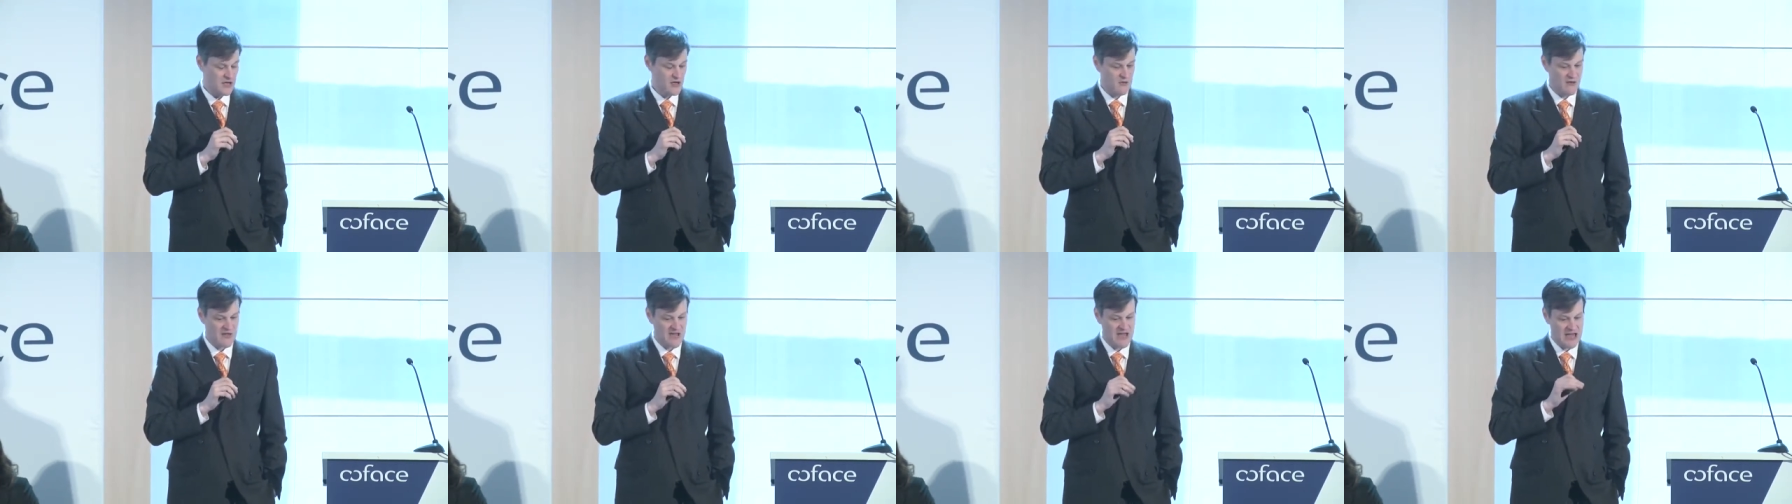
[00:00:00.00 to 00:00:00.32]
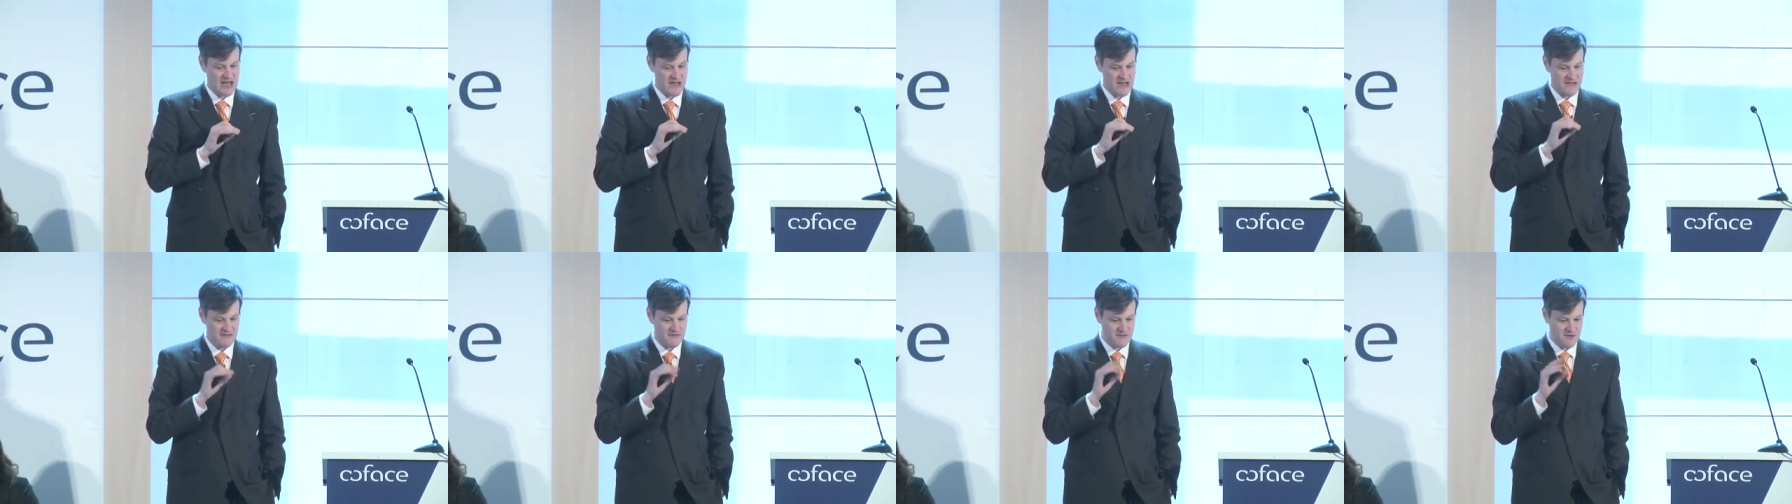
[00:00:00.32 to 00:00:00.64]
We
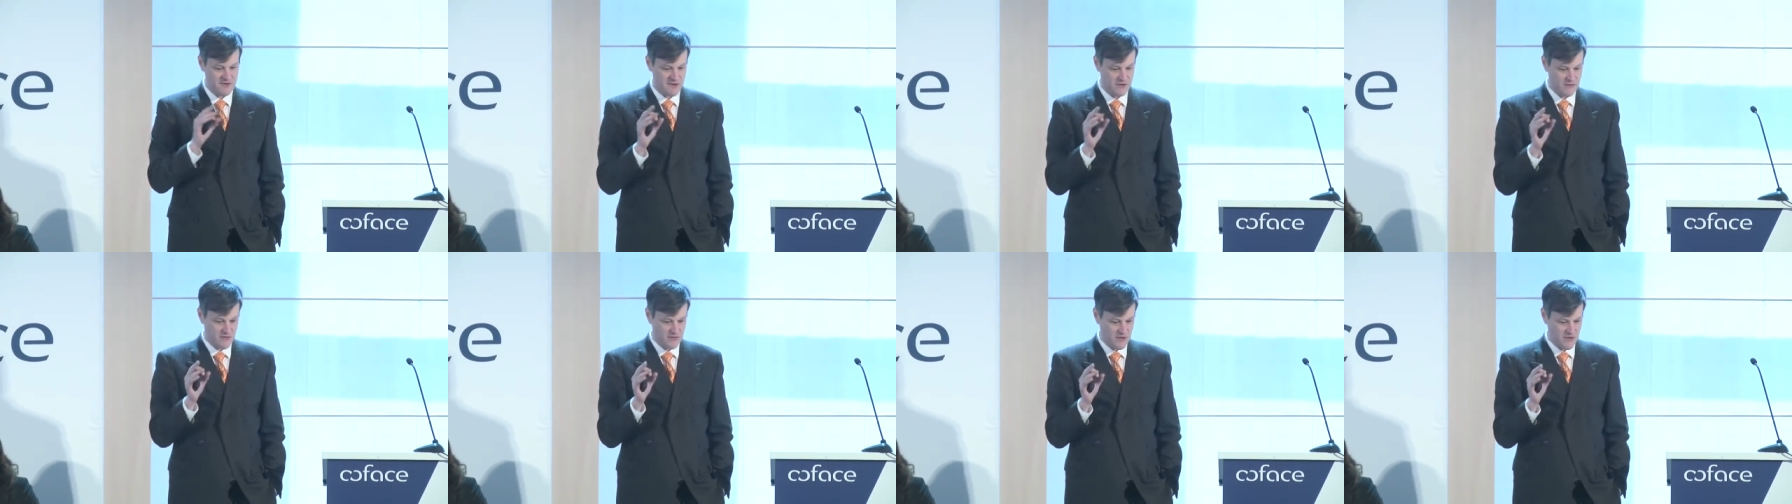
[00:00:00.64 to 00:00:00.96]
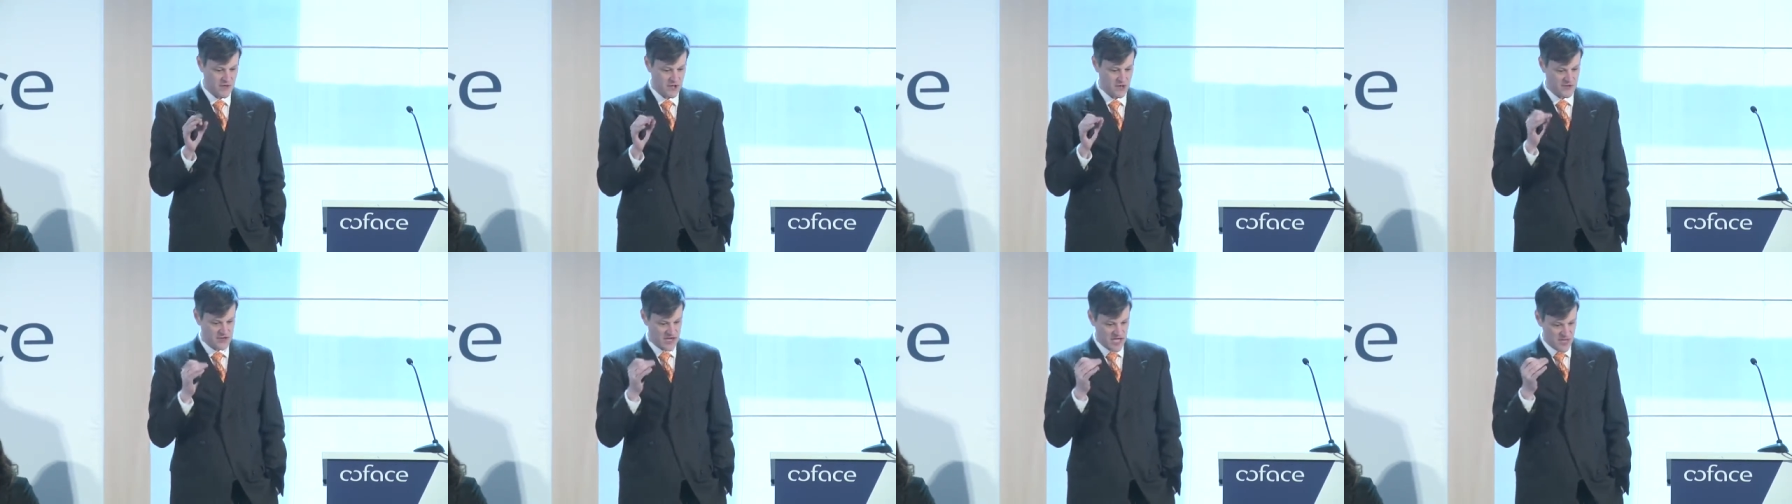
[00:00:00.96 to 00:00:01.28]
have
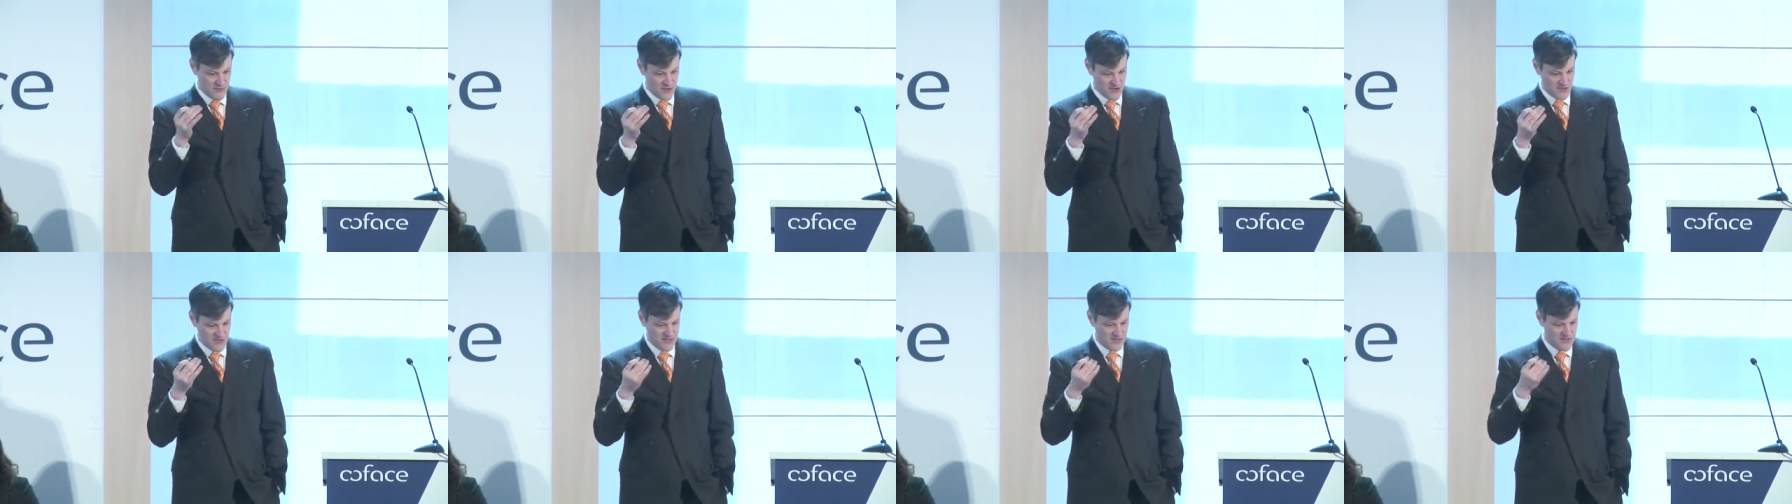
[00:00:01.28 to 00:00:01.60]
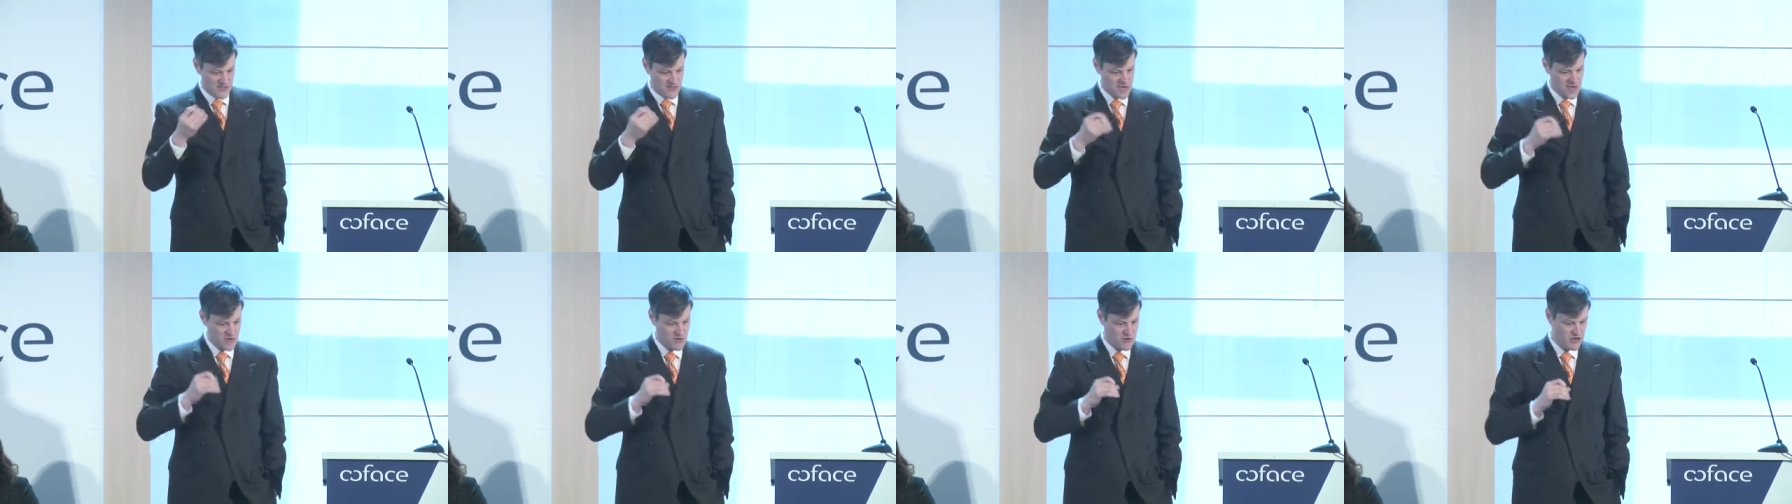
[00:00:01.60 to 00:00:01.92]
a dominant
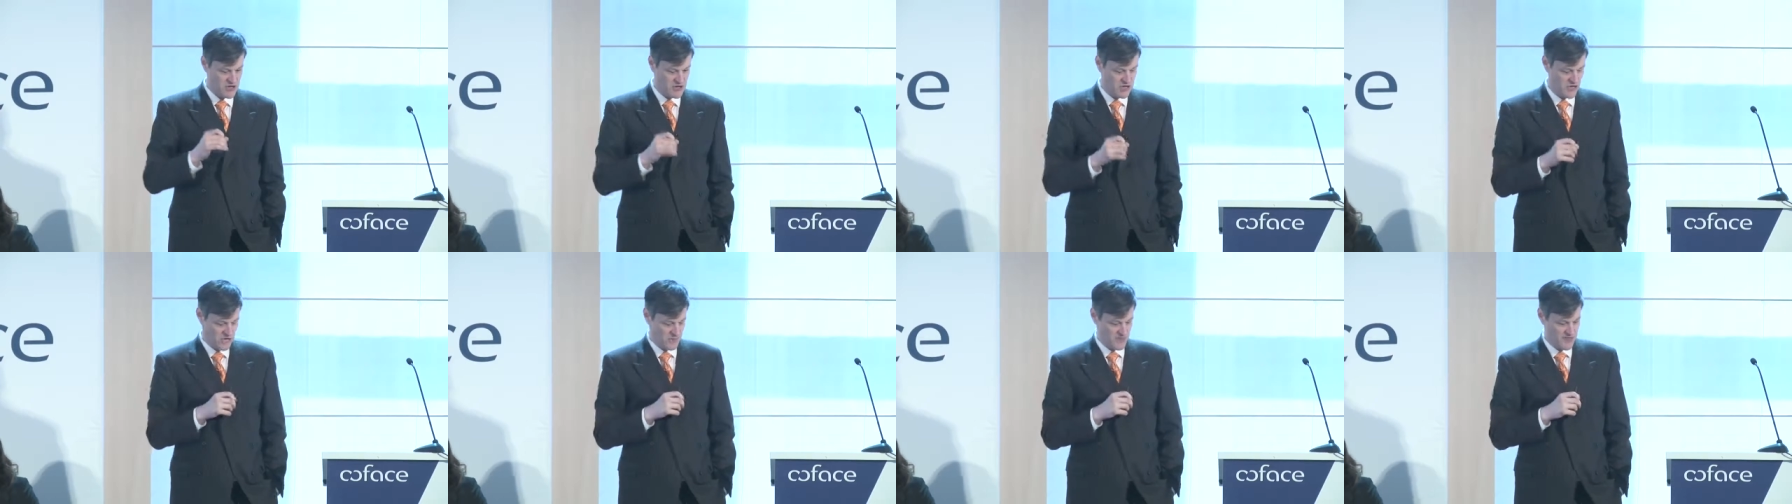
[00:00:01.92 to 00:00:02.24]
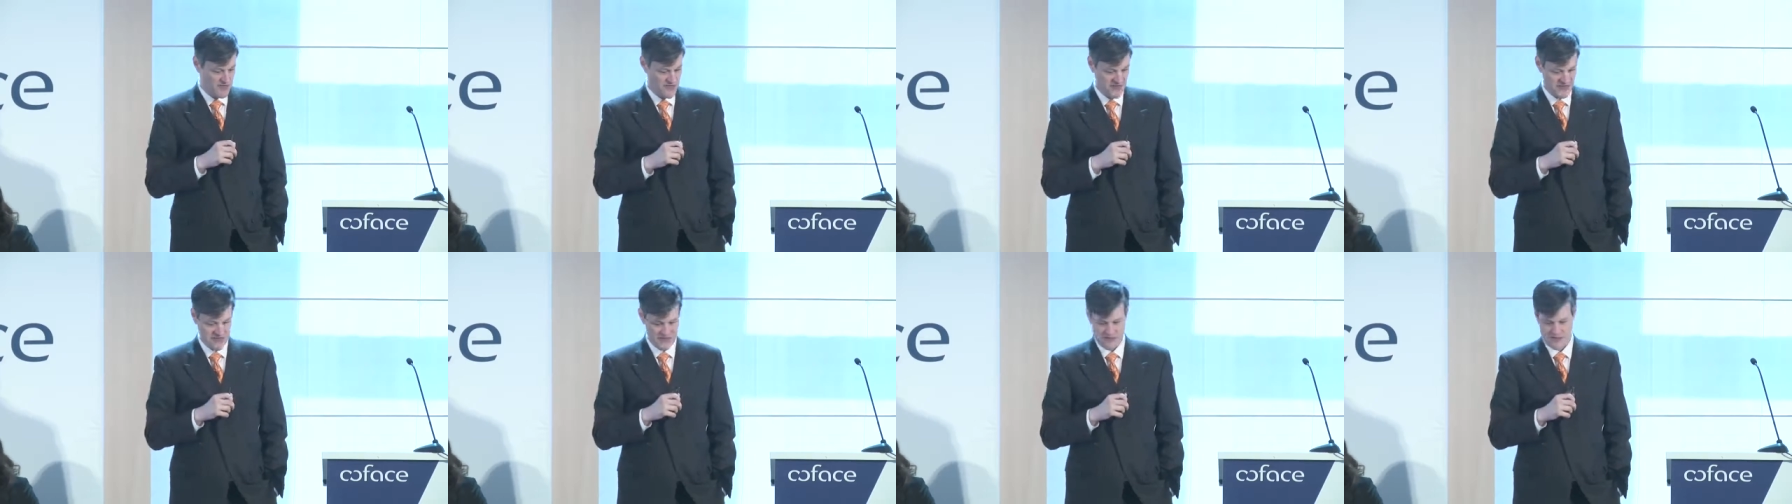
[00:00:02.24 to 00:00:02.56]
scenario an
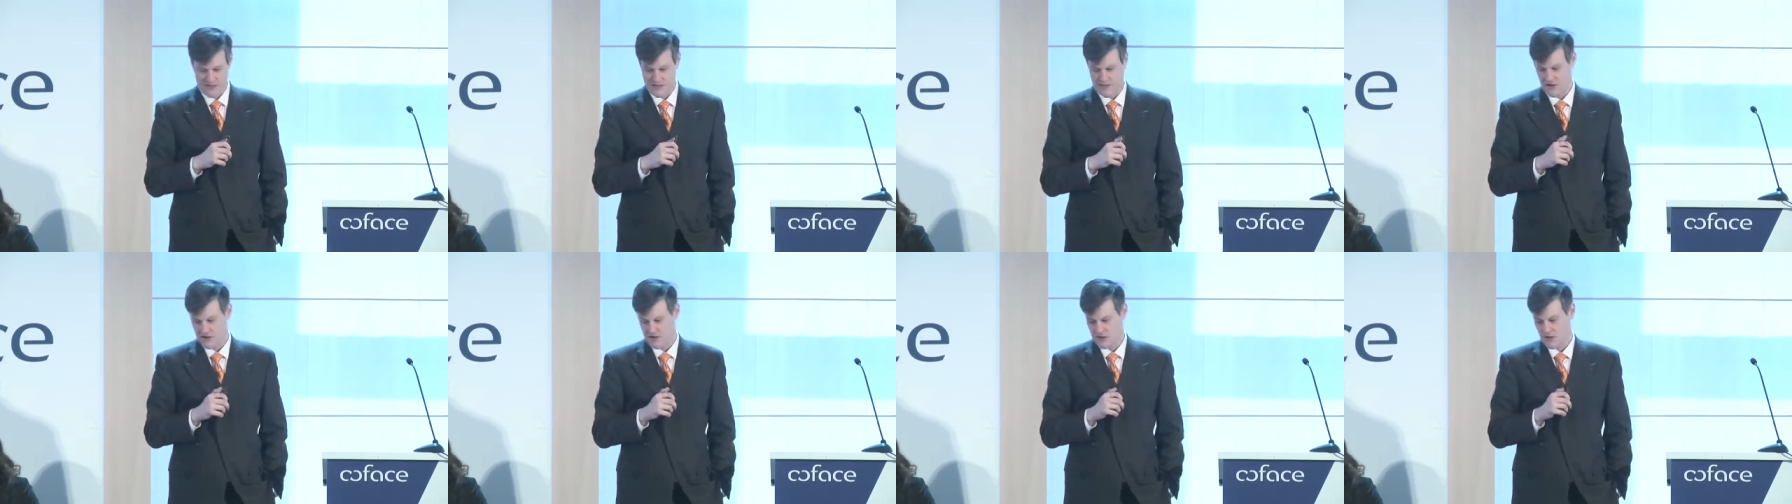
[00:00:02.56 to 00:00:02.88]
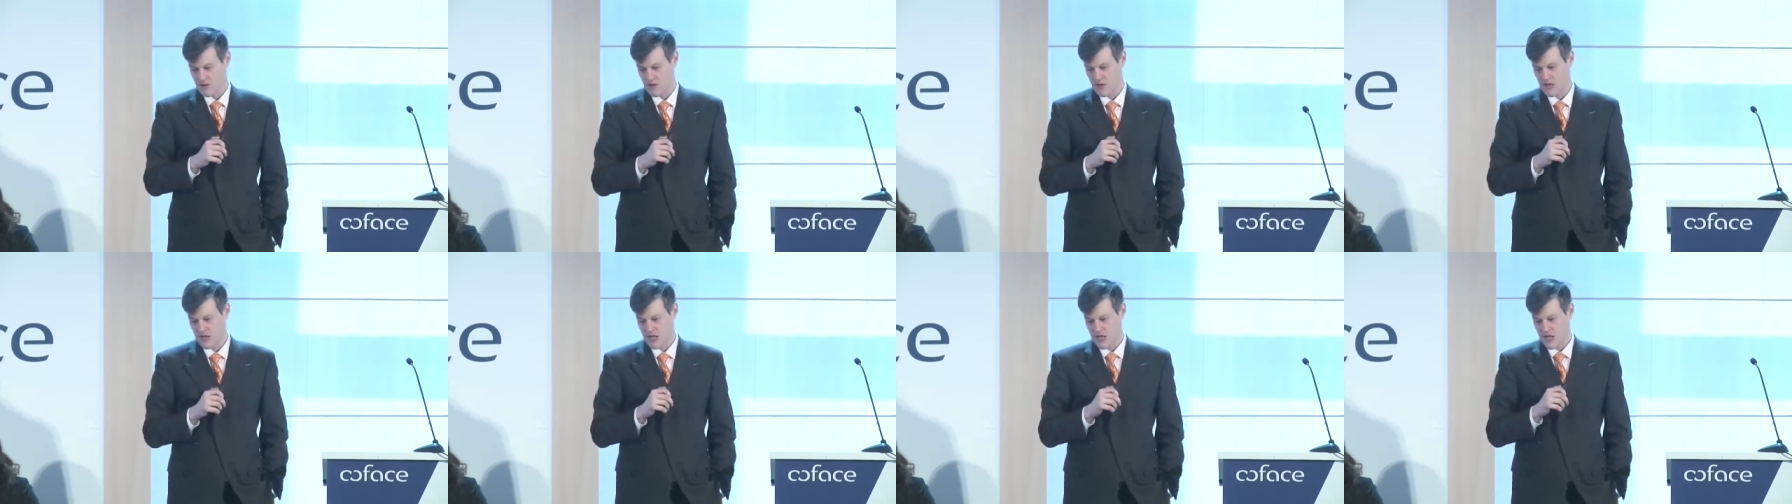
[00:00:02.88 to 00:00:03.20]
upset
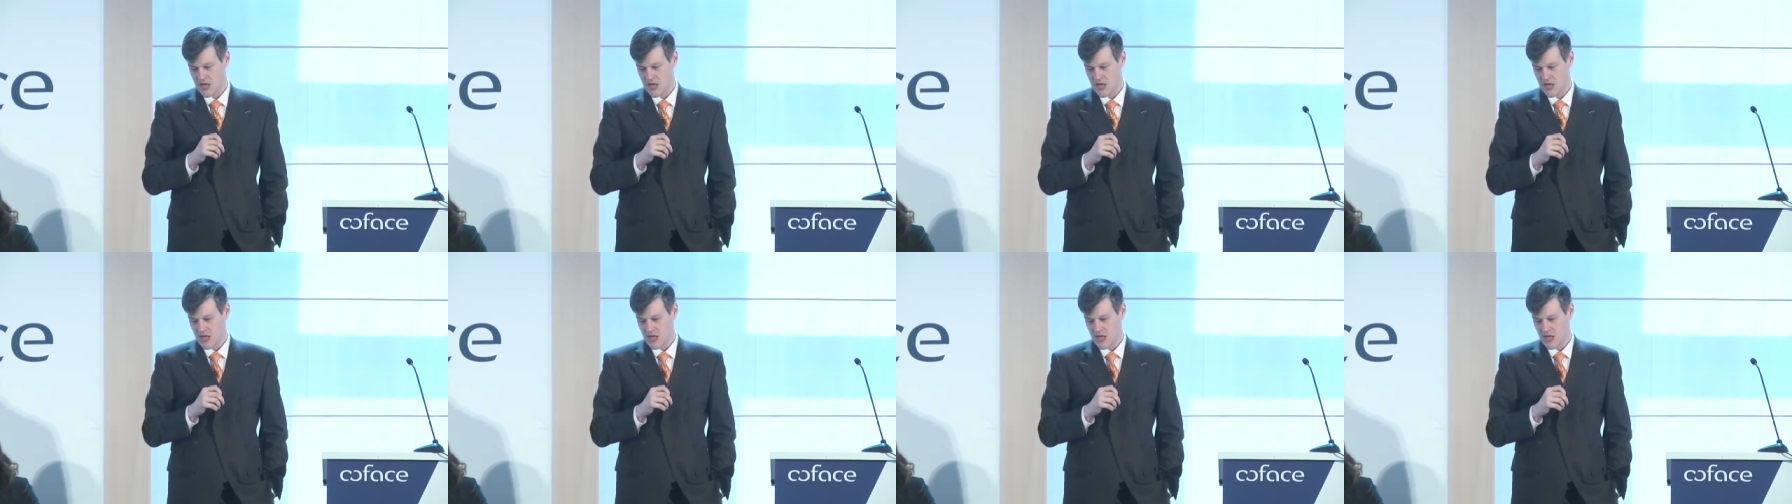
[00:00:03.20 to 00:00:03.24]
scenario.